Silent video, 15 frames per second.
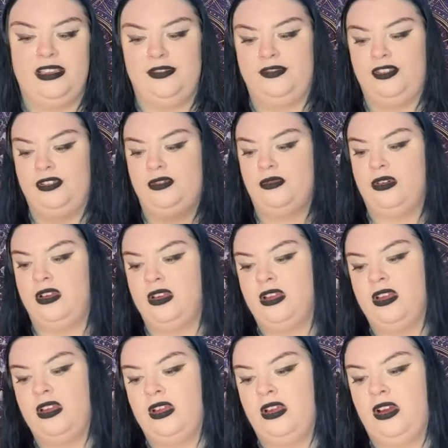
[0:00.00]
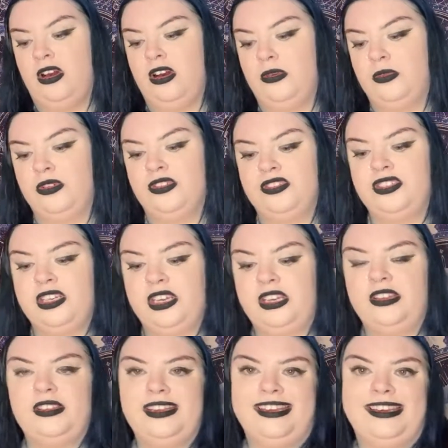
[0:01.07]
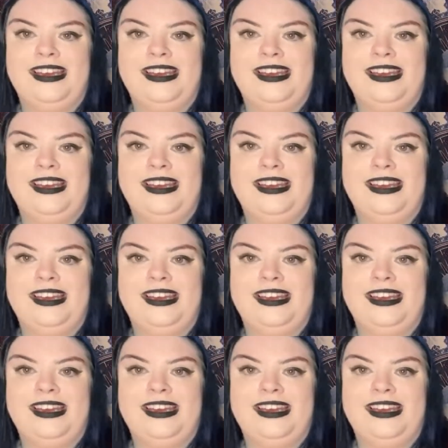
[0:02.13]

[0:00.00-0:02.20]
if you are wanting the